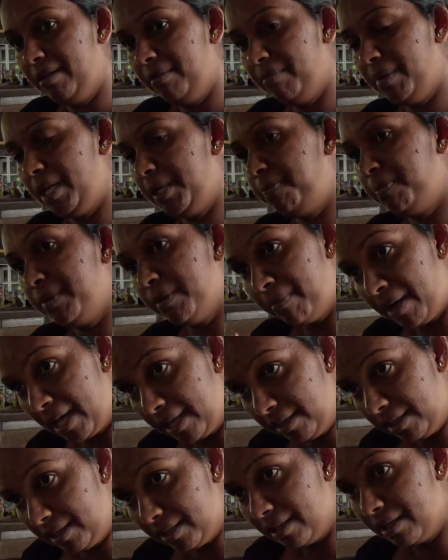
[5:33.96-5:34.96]
but per
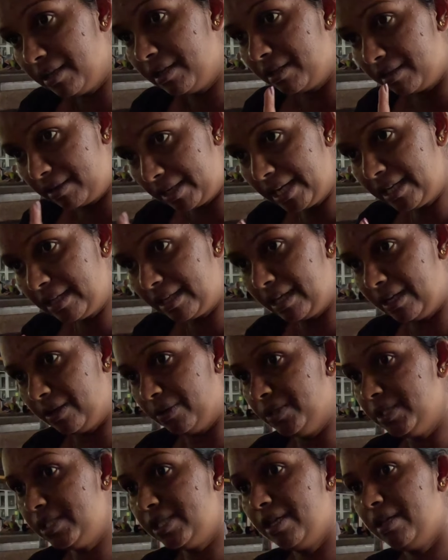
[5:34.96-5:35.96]
month 10
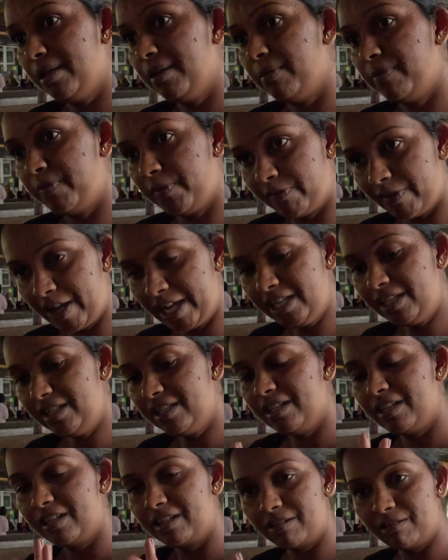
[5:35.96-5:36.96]
kilos for white,
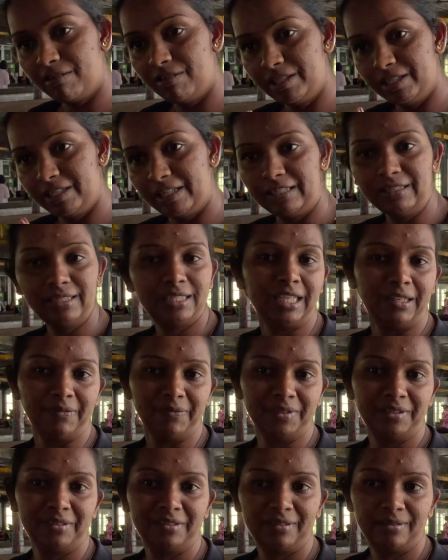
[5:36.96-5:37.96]
golden and silver.
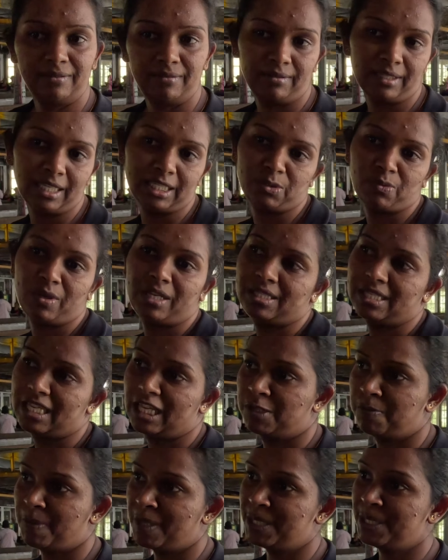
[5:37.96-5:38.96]
That's why it's
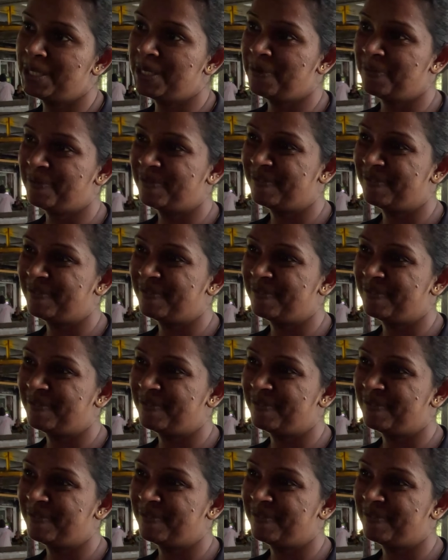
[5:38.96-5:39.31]
expensive.